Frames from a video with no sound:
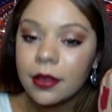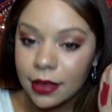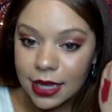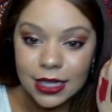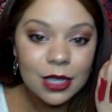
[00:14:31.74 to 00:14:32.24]

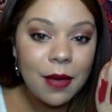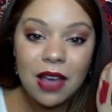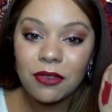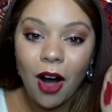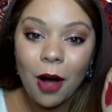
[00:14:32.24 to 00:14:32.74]
This is my
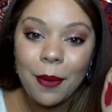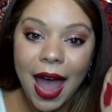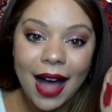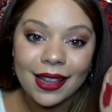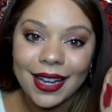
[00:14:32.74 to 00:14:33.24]
fall
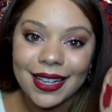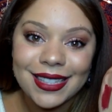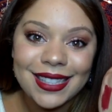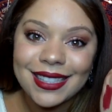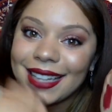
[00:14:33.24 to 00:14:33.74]

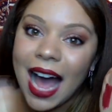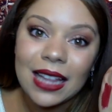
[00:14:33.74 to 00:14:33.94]
palette. I